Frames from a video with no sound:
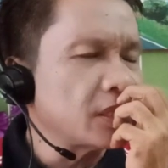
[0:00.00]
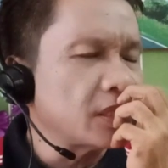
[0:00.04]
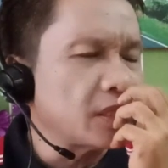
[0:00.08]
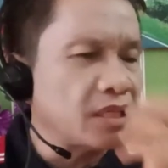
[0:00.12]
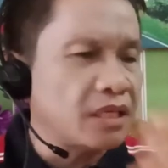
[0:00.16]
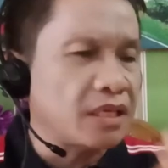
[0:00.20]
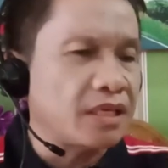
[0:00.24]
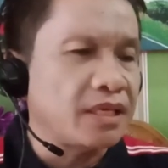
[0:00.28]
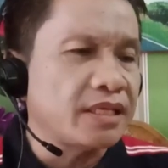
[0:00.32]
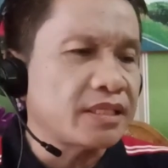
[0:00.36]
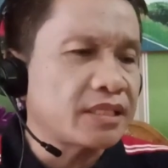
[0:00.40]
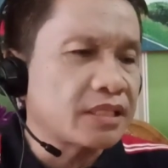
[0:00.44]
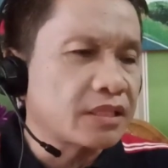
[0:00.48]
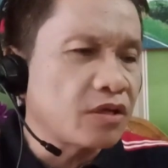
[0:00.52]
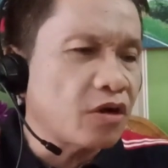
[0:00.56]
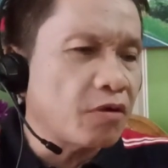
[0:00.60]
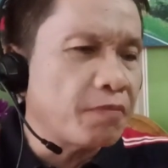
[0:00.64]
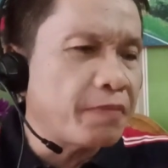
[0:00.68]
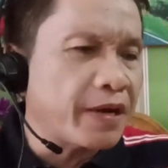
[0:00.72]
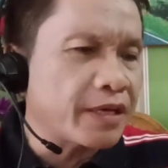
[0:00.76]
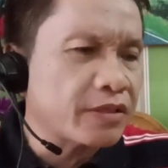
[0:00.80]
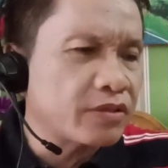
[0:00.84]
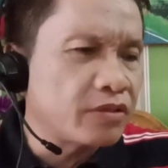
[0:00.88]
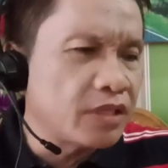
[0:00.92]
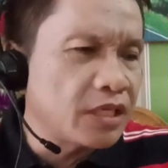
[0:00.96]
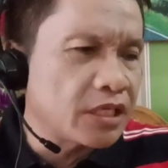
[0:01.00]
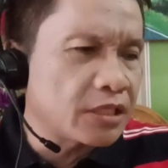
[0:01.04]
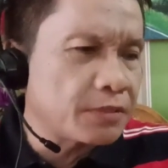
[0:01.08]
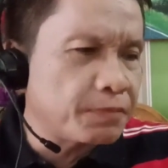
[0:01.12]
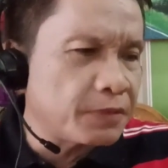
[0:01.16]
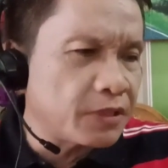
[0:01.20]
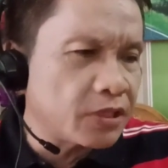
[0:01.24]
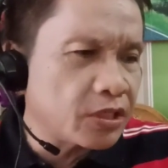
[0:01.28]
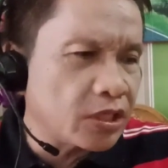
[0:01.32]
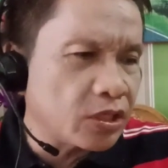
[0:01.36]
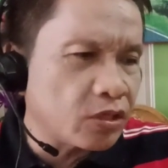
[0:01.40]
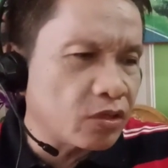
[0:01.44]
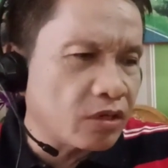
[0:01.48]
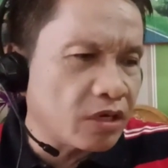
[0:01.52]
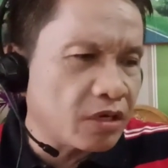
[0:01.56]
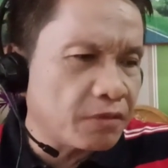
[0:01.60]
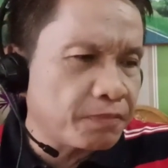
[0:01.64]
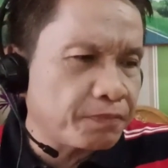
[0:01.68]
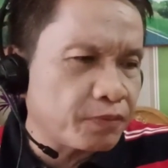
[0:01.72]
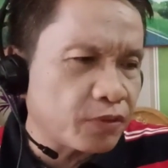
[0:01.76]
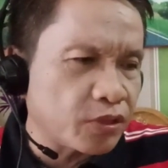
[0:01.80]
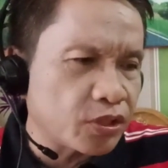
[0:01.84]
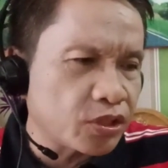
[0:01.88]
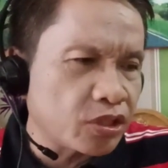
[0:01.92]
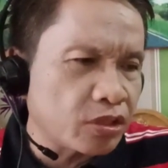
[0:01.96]
uh, let's go back to this particular
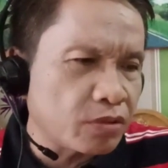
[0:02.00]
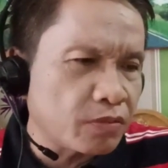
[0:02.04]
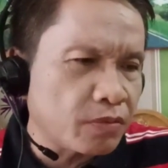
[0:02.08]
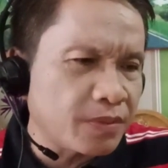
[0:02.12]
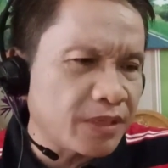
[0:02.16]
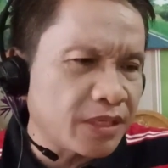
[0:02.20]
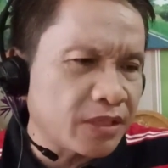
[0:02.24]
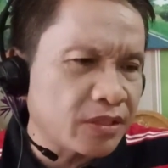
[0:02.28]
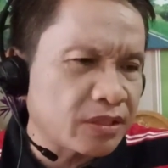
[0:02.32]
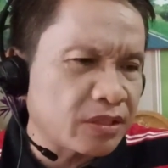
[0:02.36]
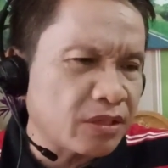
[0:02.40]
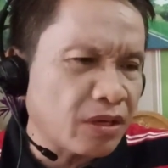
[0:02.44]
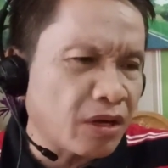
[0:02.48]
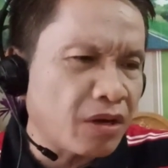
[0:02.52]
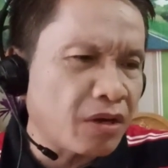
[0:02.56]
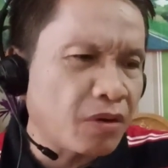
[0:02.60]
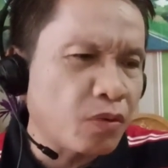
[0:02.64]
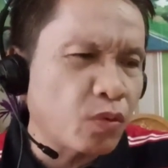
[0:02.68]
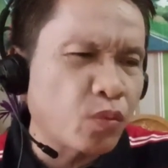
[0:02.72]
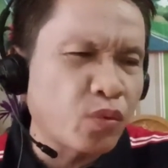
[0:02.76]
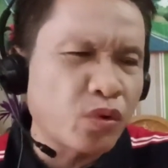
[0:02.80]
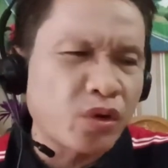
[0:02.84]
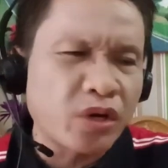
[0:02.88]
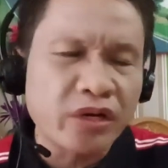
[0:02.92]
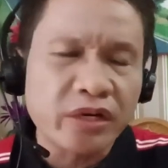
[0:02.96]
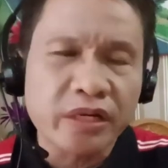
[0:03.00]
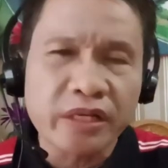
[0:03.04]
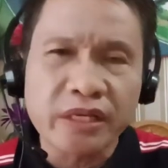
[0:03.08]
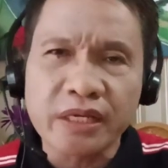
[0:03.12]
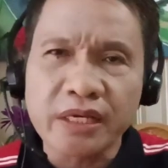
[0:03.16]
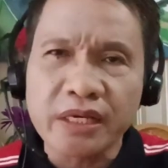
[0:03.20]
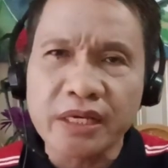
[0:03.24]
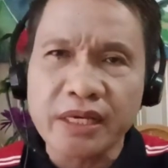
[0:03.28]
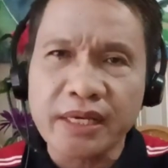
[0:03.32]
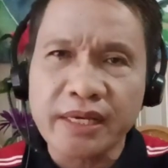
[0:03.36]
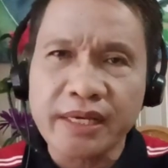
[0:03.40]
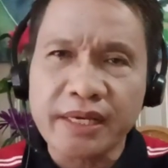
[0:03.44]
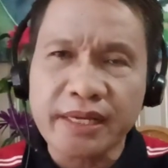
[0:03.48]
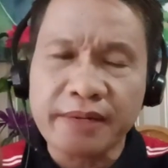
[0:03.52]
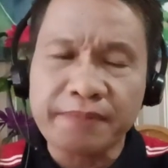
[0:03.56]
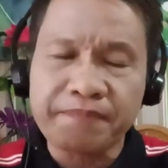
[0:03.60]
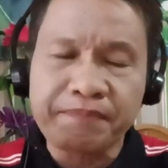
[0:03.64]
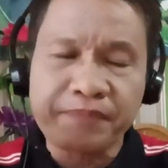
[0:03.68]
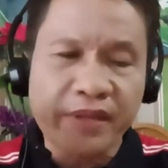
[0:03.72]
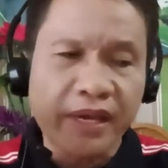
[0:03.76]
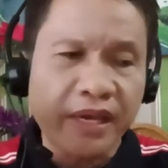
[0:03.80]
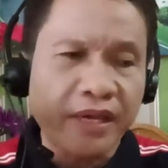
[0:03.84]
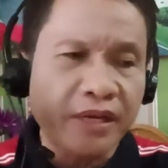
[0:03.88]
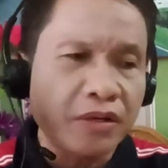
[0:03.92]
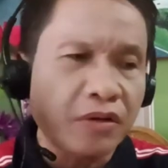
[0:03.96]
portion of the song
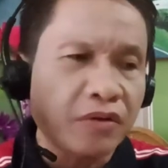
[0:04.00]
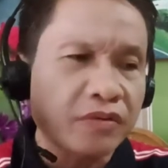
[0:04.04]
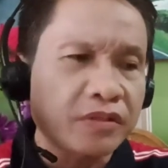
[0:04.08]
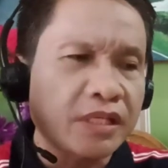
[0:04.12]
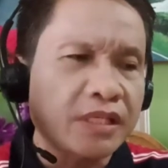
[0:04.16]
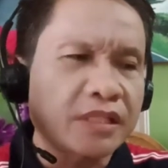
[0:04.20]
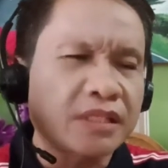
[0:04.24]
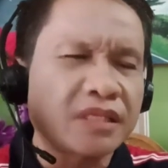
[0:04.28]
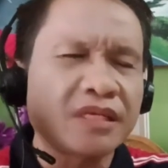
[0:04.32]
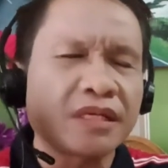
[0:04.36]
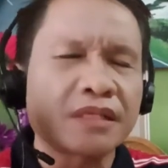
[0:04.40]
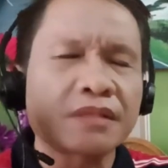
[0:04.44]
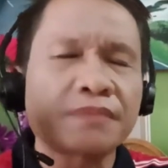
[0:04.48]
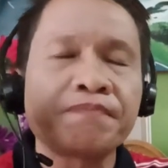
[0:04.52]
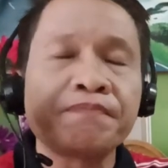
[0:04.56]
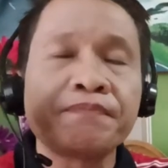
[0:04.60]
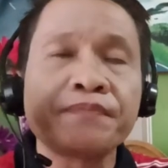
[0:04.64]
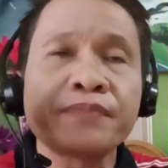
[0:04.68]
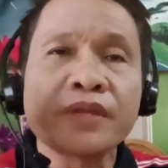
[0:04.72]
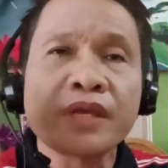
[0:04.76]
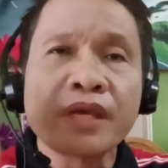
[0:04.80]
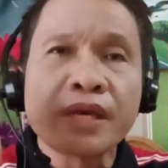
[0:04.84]
wherein I noticed that